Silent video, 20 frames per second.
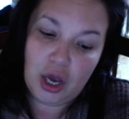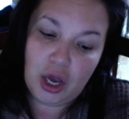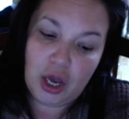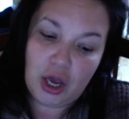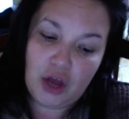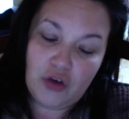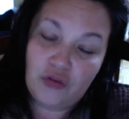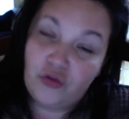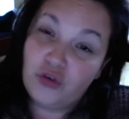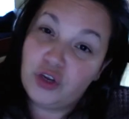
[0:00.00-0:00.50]

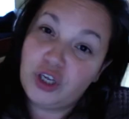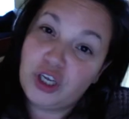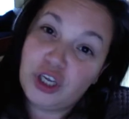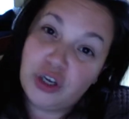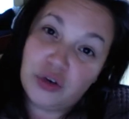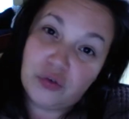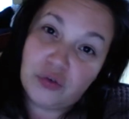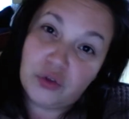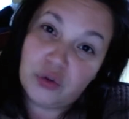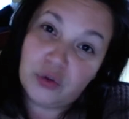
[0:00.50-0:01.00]
every
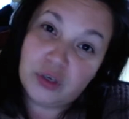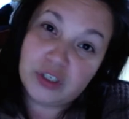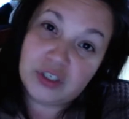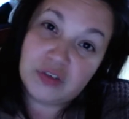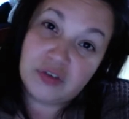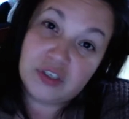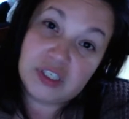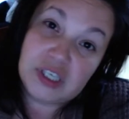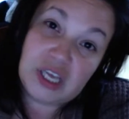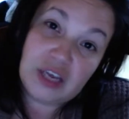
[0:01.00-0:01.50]
year for the rest
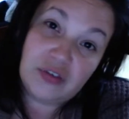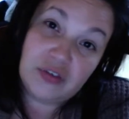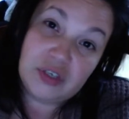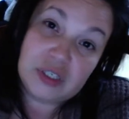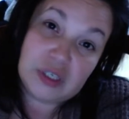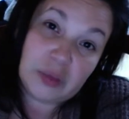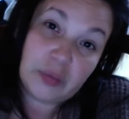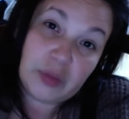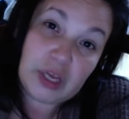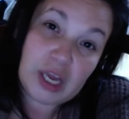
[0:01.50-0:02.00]
of his life if
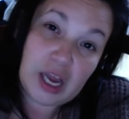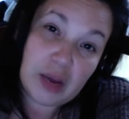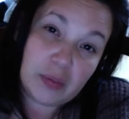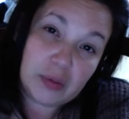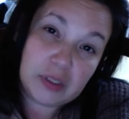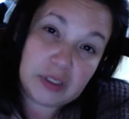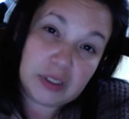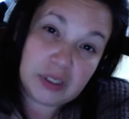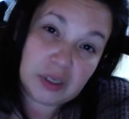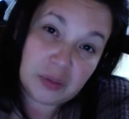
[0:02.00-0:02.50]
something
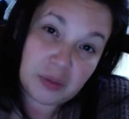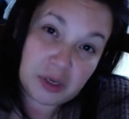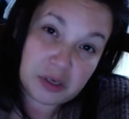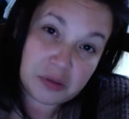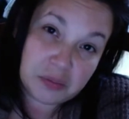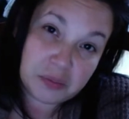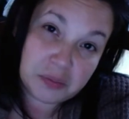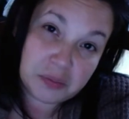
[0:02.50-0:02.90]
happens to me.